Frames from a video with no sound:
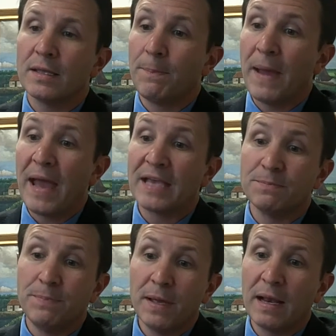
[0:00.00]
to pass
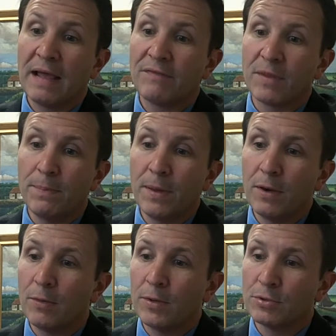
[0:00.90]
bill after
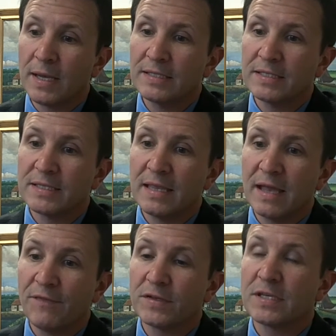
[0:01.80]
bill, which raises the
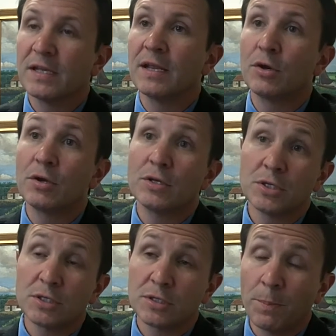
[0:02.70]
deficit and
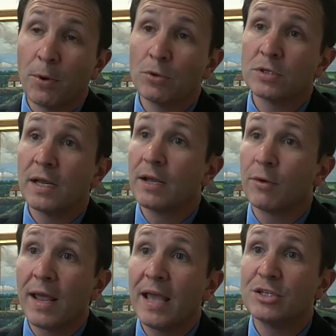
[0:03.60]
supposedly
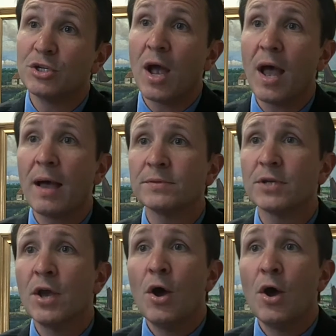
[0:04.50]
creates jobs,